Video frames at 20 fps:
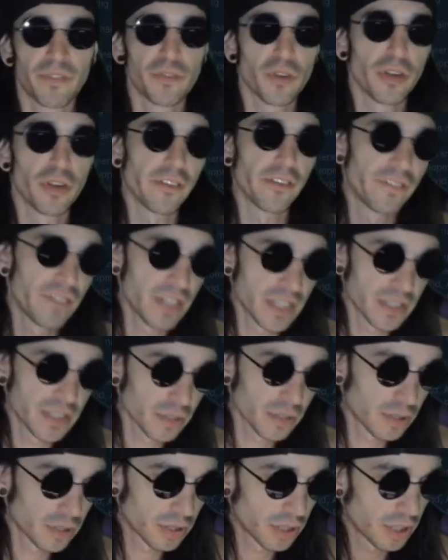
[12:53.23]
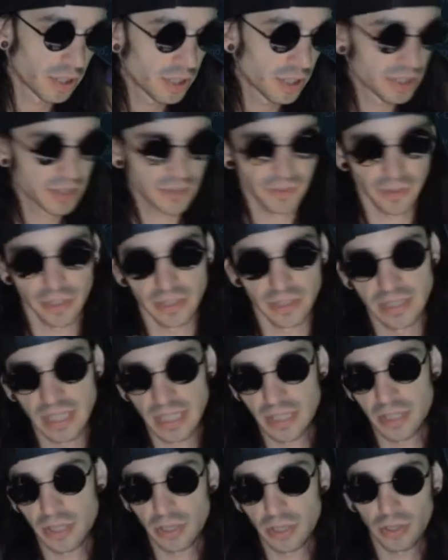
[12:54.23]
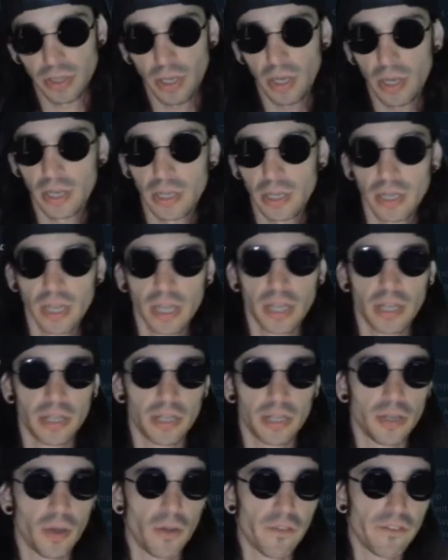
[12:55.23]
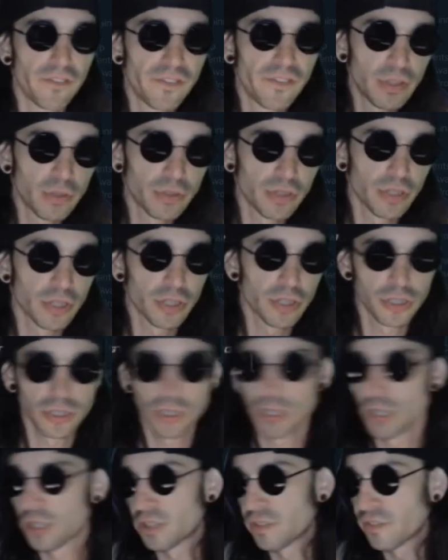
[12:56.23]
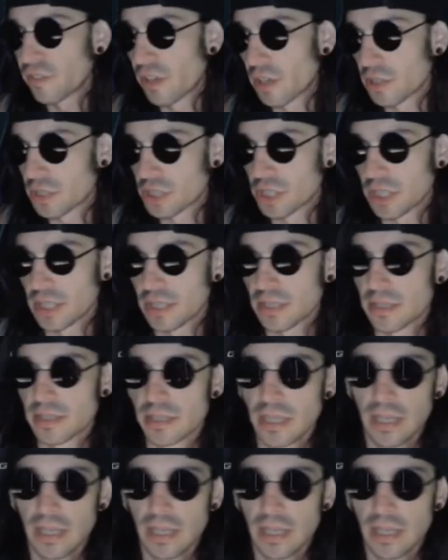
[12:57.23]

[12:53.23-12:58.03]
For physical goods, for digital art, filter search functions.